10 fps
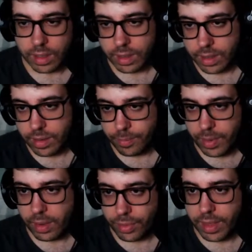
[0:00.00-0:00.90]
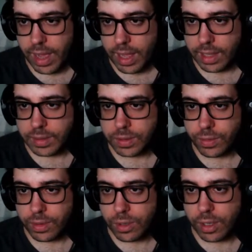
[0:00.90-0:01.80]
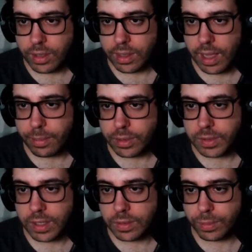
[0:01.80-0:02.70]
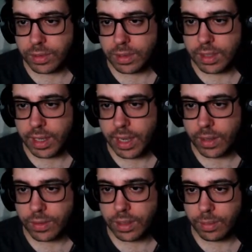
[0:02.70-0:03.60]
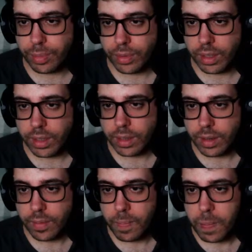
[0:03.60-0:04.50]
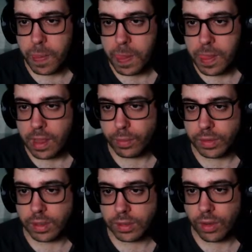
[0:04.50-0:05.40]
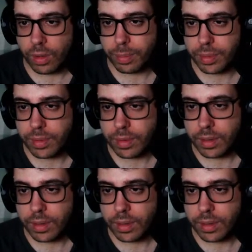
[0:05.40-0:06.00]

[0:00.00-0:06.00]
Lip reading: About that, let's go and check the camera sense. Where the hell did he put it? Was it the top?